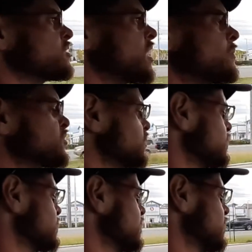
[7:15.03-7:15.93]
options.
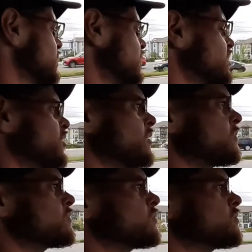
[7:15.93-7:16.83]

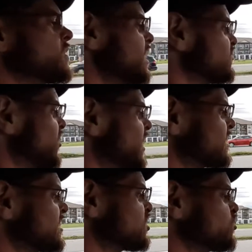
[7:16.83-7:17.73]
It's funny because
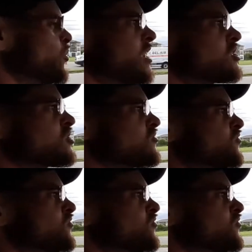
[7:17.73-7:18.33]
this switch for